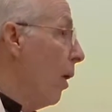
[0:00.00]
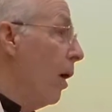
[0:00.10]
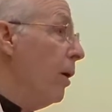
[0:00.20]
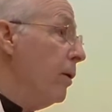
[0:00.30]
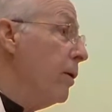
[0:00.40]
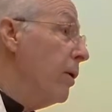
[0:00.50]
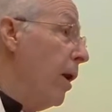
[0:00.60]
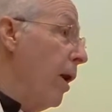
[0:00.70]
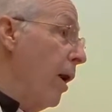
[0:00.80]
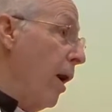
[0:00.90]

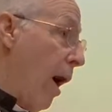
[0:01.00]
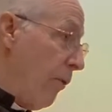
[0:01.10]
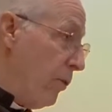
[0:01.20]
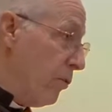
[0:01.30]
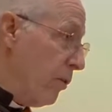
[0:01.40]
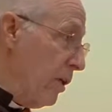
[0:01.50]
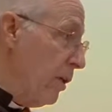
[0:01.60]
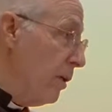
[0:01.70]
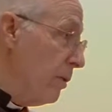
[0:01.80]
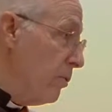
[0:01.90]
Well,
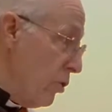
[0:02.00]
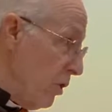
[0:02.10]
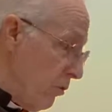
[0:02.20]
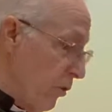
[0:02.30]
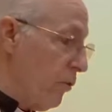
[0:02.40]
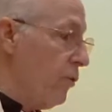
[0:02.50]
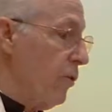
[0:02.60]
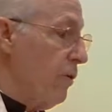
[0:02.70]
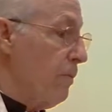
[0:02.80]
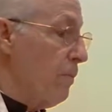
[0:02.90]
obviously, Jesus.
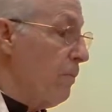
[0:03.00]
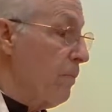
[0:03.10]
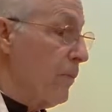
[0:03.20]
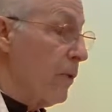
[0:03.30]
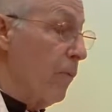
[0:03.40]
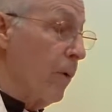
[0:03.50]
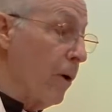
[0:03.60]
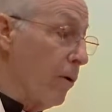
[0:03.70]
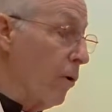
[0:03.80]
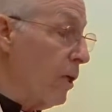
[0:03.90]

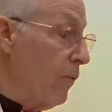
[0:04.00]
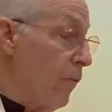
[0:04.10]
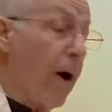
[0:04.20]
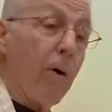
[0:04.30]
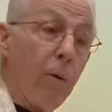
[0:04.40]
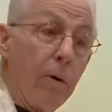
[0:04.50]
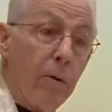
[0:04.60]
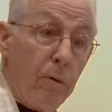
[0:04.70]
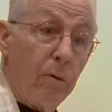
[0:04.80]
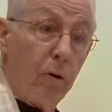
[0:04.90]
We are looking forward
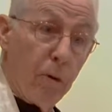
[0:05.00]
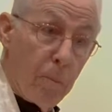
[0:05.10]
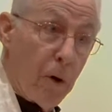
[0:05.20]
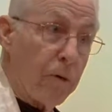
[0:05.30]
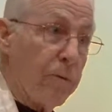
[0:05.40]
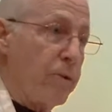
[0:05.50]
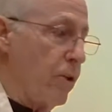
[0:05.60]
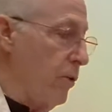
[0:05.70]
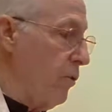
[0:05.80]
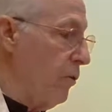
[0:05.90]
to the birth of
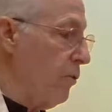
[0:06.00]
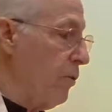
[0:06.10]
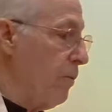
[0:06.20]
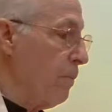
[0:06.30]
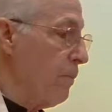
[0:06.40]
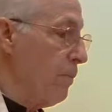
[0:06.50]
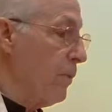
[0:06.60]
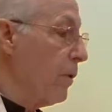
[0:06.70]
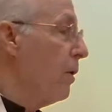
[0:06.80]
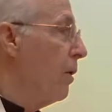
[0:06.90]
Jesus,
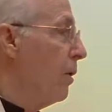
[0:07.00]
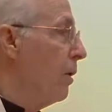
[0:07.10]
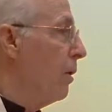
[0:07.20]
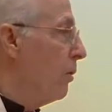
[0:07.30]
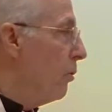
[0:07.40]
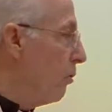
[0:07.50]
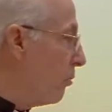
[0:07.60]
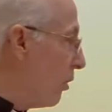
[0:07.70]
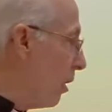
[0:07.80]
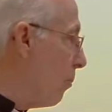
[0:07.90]
to
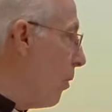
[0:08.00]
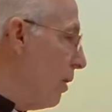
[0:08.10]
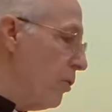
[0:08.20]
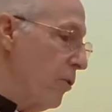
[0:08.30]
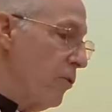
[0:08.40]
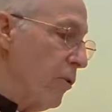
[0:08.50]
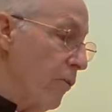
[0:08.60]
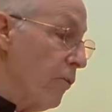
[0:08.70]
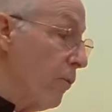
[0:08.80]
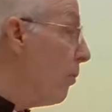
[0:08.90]
the celebrations
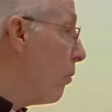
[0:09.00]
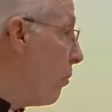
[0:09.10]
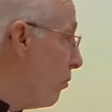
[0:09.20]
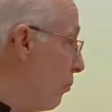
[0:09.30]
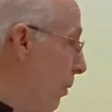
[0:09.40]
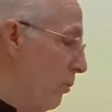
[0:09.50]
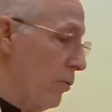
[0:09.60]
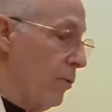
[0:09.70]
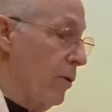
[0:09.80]
of Christmas,